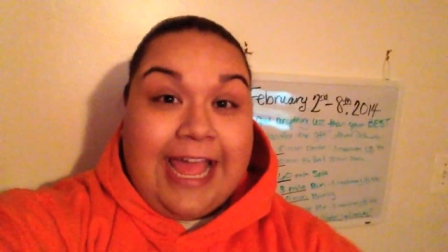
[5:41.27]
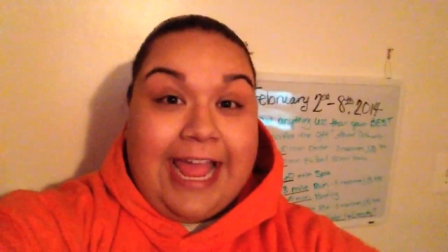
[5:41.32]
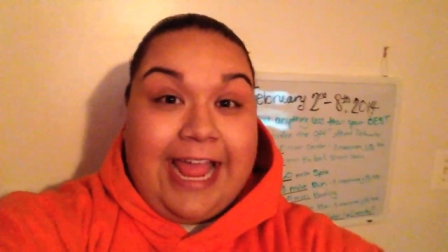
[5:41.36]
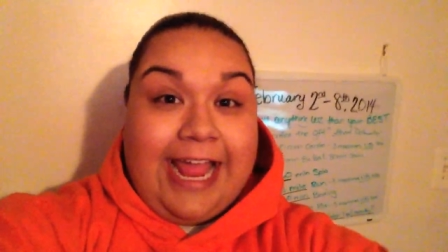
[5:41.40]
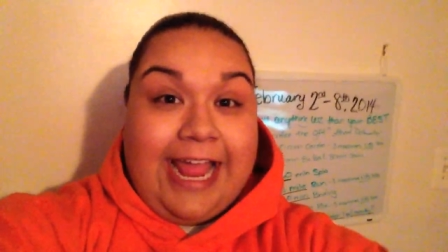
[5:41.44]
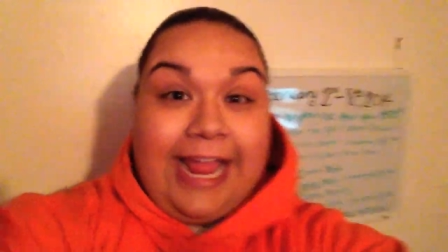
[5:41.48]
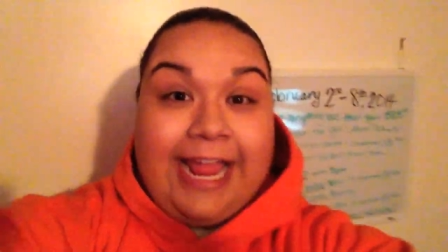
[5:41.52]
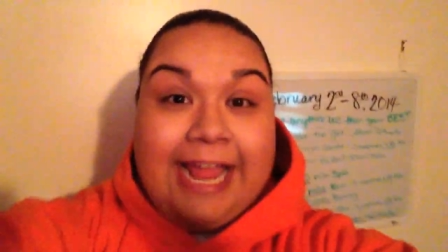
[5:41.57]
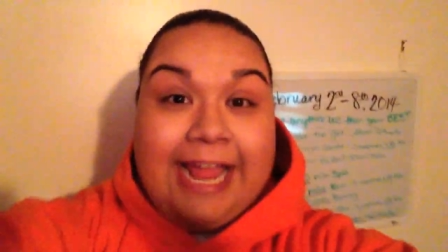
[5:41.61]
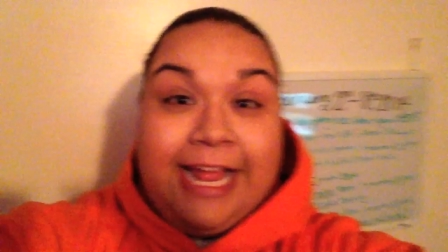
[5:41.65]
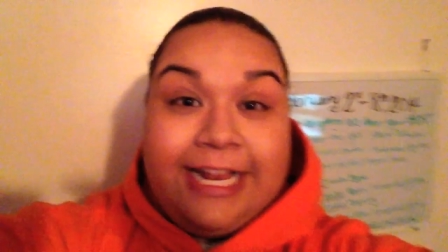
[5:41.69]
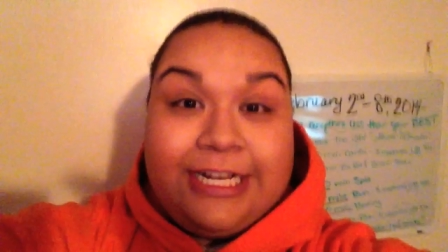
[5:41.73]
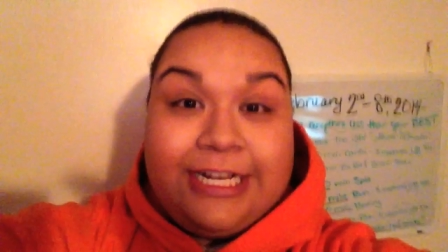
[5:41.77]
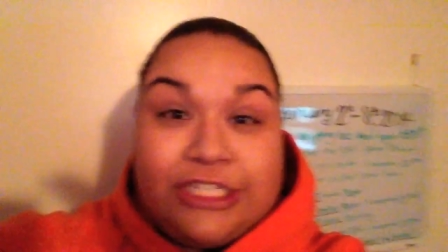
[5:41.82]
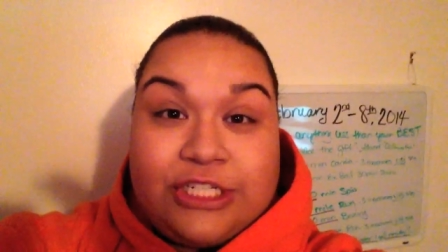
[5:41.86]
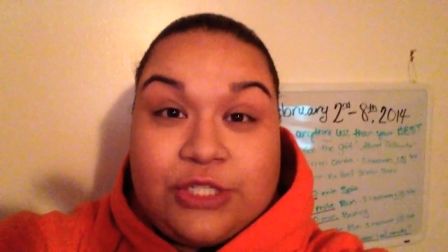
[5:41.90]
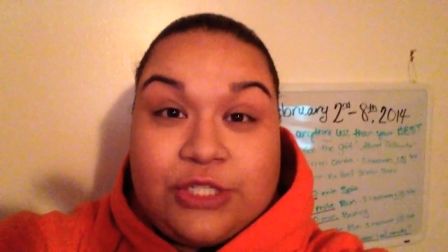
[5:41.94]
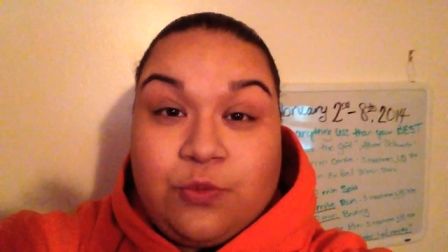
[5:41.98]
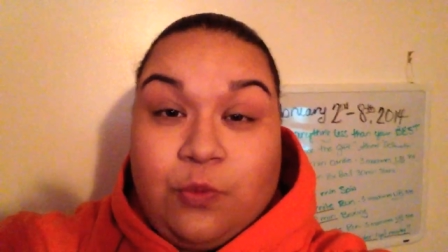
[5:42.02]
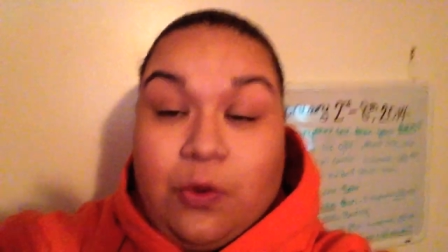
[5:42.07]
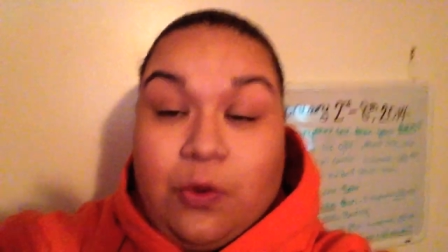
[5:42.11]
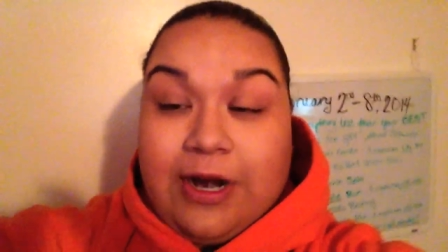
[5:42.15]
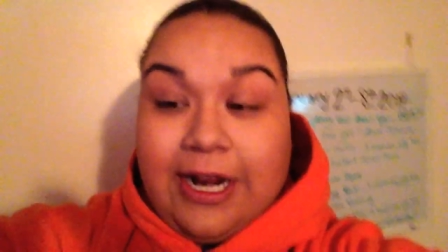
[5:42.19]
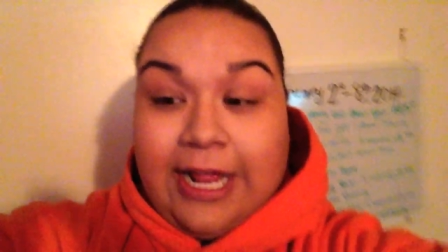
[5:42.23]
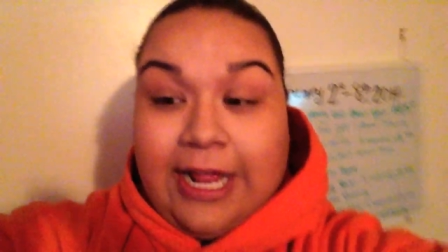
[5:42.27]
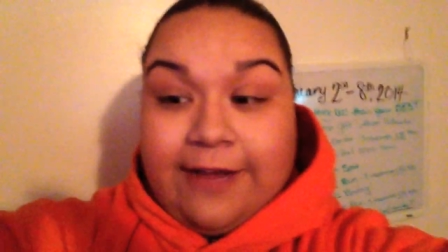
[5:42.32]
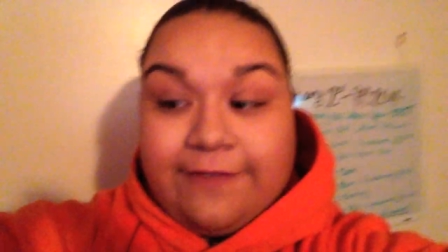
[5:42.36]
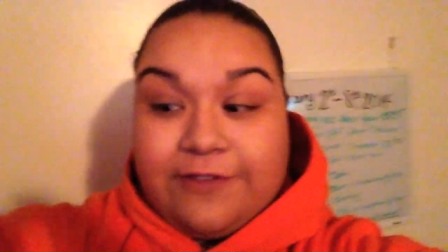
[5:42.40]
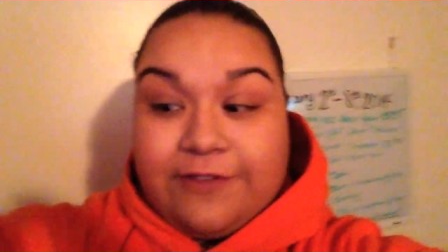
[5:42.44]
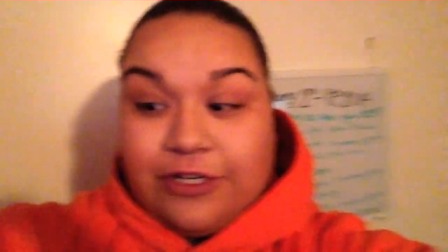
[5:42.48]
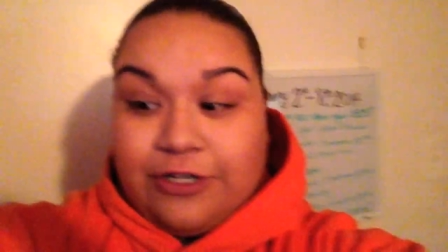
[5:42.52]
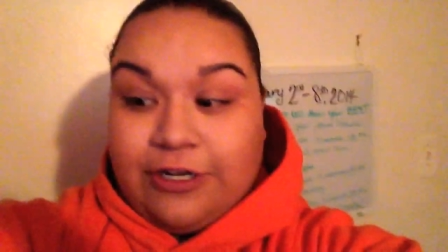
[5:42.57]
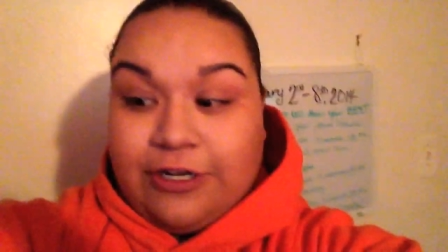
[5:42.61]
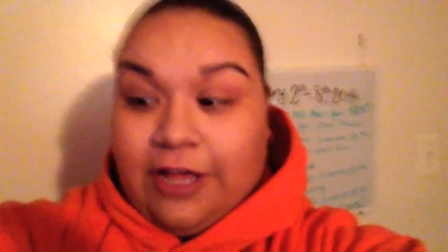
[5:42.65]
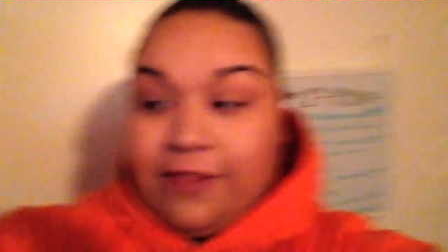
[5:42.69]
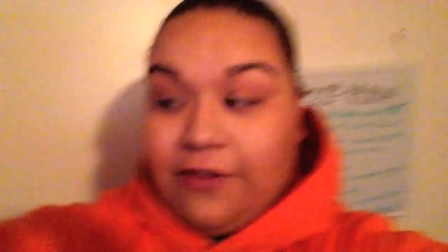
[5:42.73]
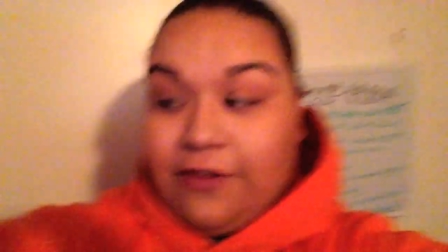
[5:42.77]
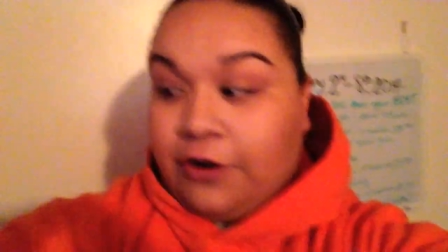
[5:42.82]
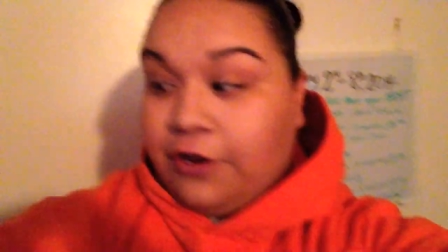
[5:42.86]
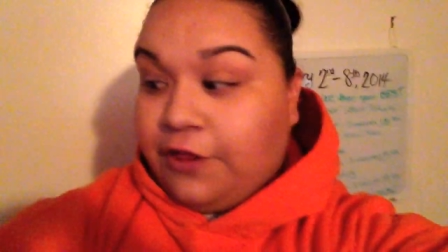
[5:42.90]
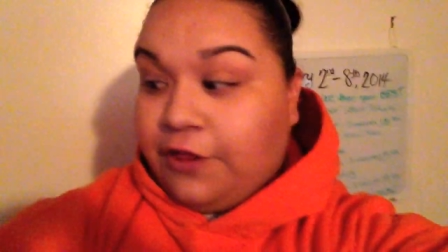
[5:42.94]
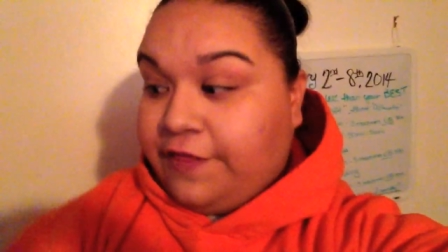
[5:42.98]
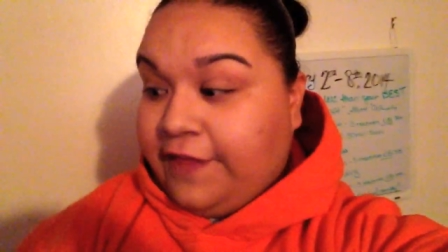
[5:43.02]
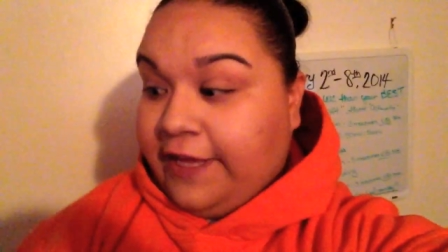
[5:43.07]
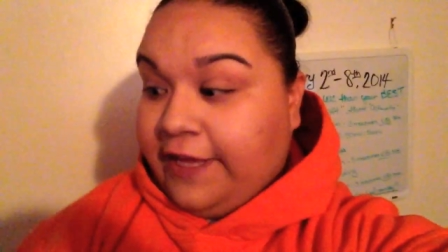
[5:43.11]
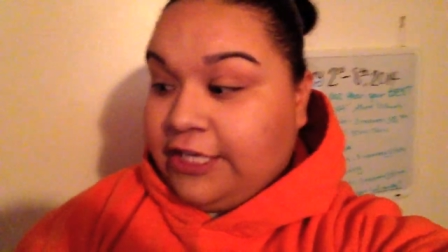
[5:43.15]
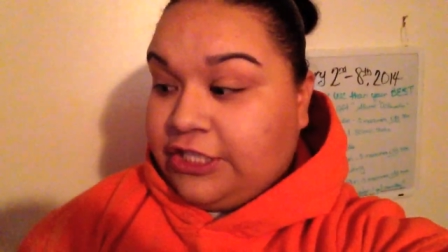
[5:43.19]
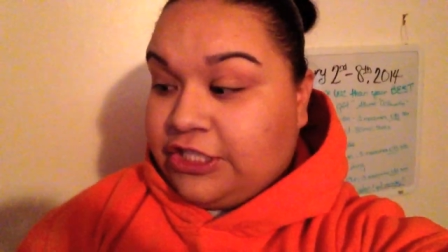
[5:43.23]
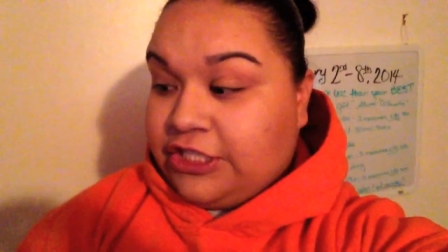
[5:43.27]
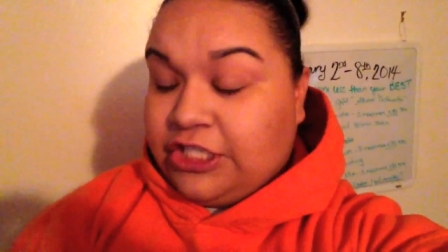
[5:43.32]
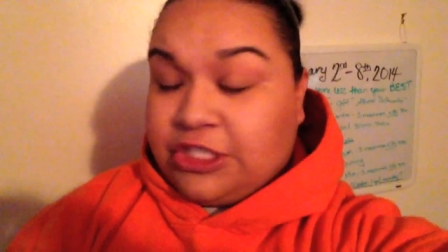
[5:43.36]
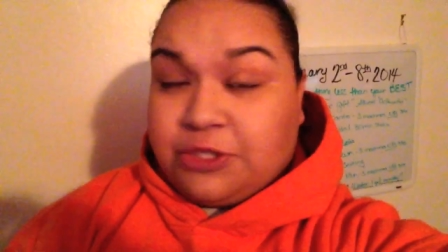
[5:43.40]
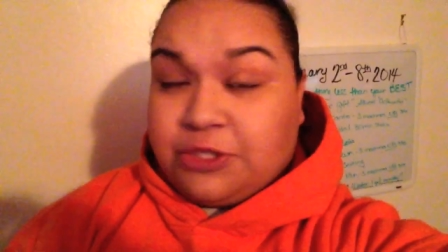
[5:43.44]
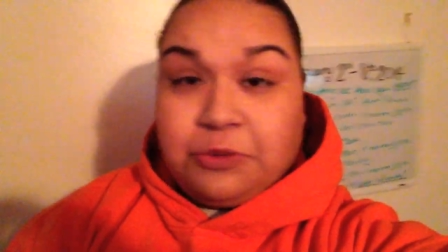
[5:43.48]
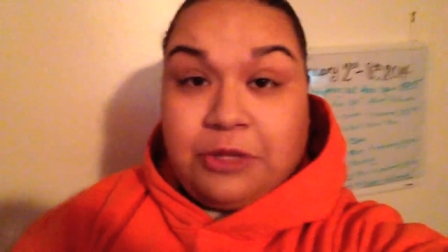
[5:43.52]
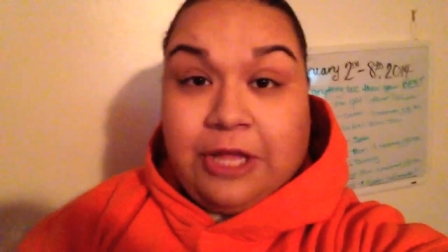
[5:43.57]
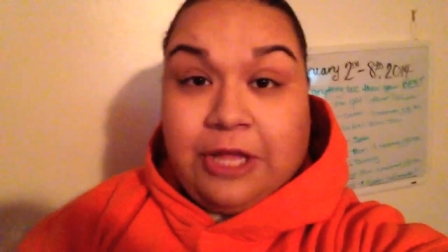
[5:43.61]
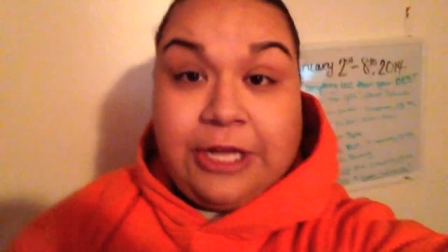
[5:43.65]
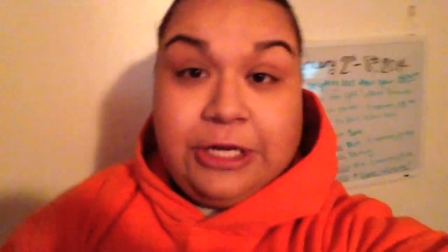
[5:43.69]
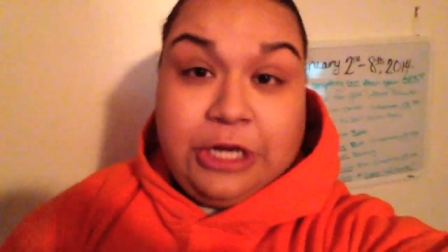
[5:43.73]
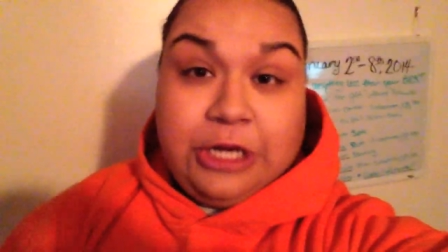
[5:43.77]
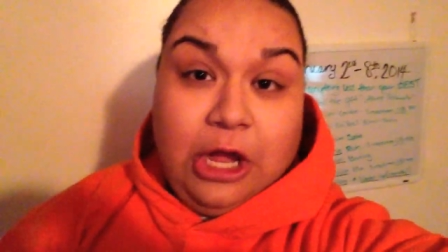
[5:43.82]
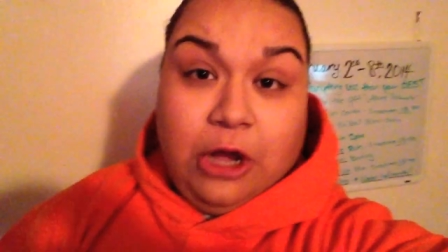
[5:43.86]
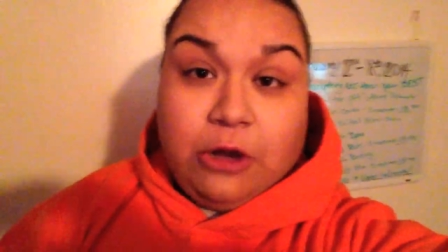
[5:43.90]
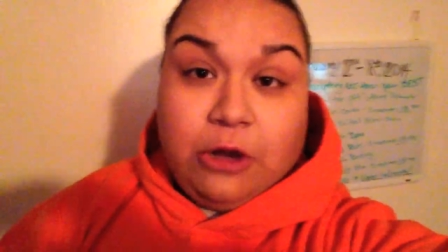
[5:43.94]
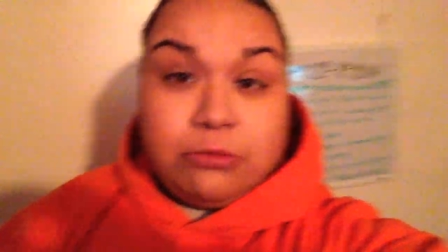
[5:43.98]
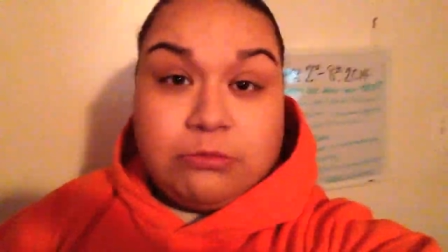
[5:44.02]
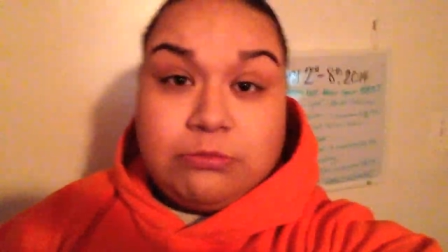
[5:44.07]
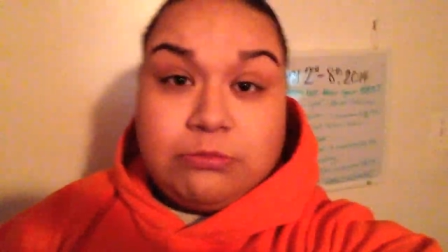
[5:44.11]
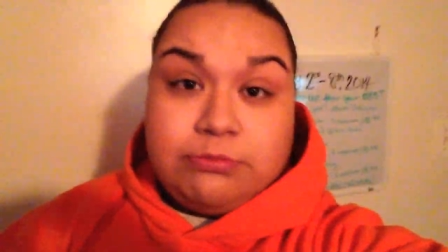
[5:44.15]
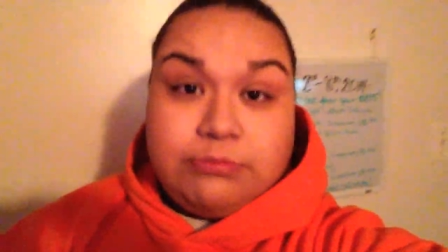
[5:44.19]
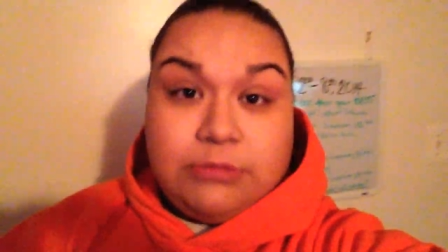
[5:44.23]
and just one after another things just were like, no,